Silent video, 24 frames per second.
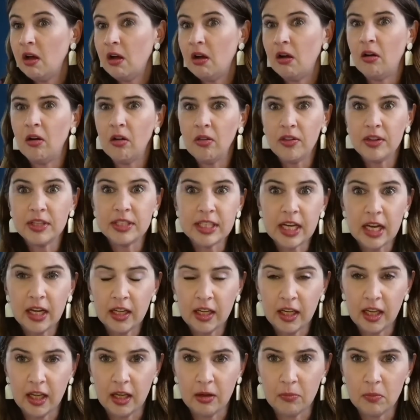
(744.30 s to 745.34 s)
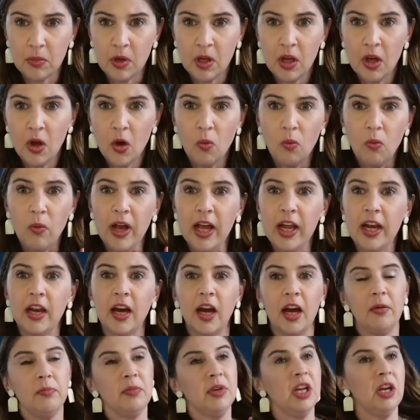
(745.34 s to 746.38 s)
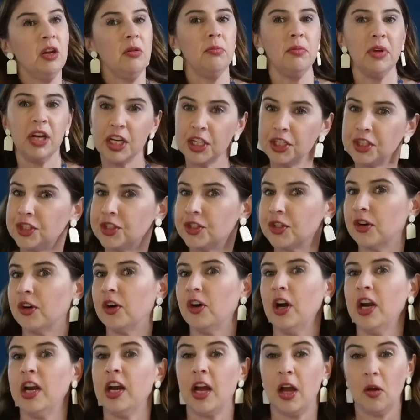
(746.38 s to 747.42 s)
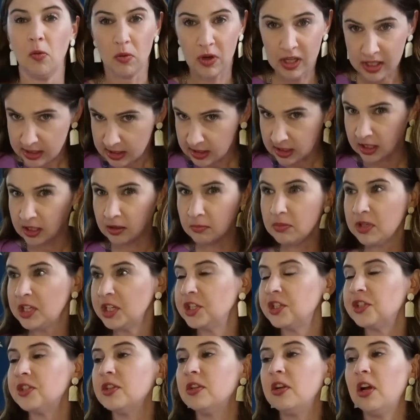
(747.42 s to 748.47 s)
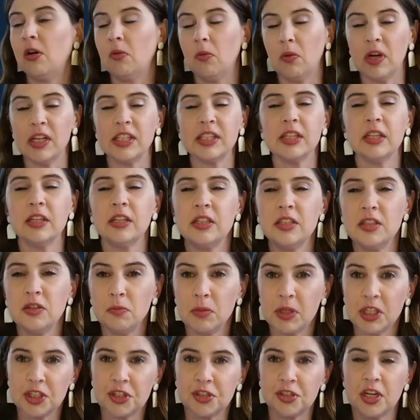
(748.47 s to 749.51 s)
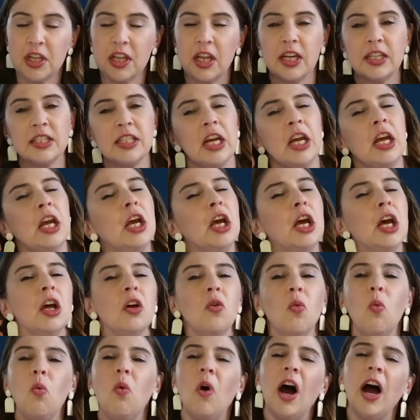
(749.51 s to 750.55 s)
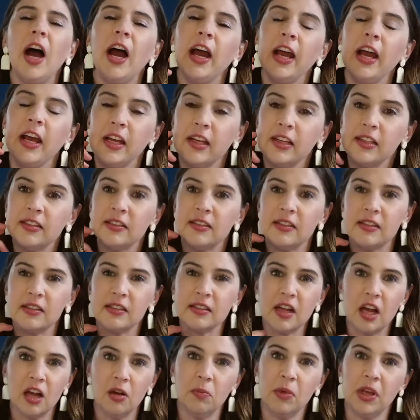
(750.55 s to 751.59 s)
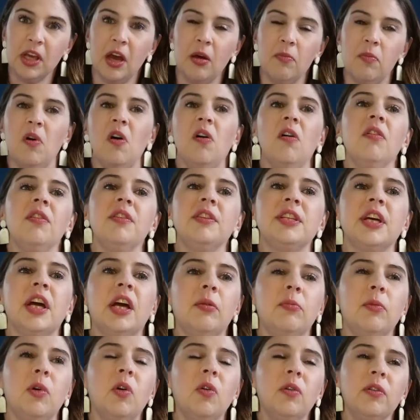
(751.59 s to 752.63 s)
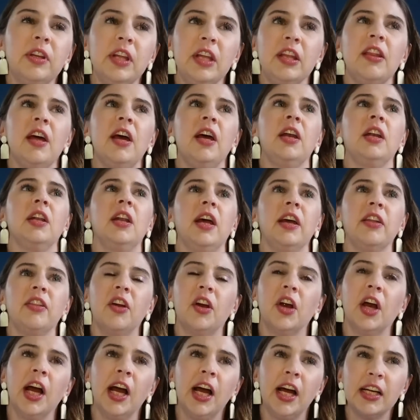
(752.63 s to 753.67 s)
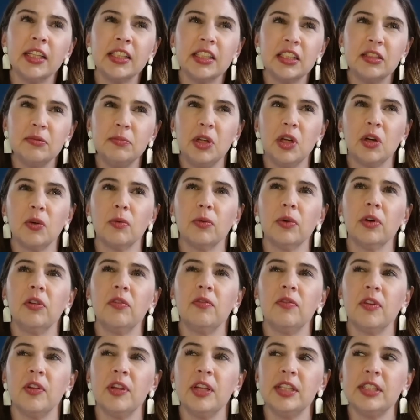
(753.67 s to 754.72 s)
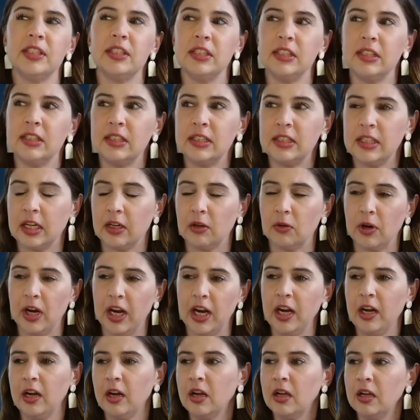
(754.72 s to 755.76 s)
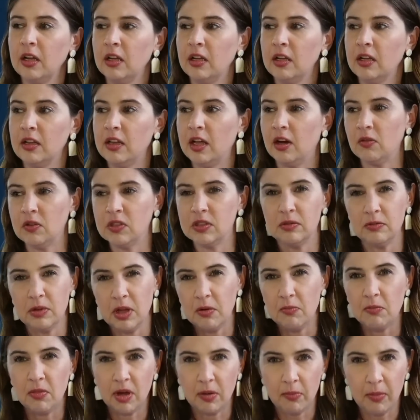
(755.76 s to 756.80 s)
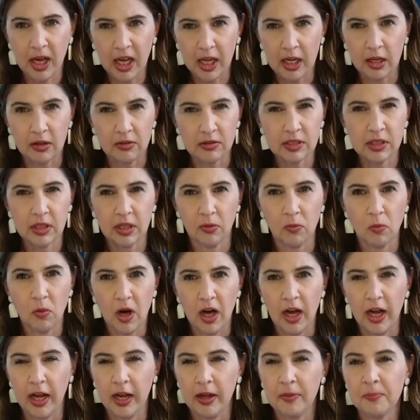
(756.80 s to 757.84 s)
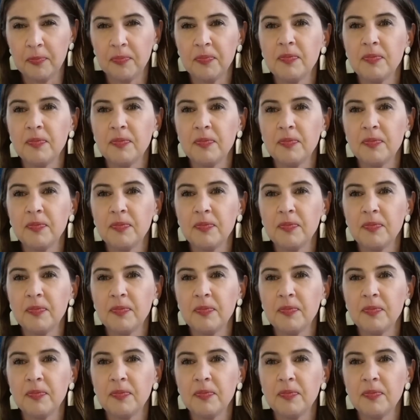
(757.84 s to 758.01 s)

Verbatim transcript: all the time when I'm gonna minister, and I was gonna minister, I was gonna do ministry that day. Why is this coming up all the time? Only then, like there has to be a root for this to stick, right? That wasn't in my mind. I was like, why?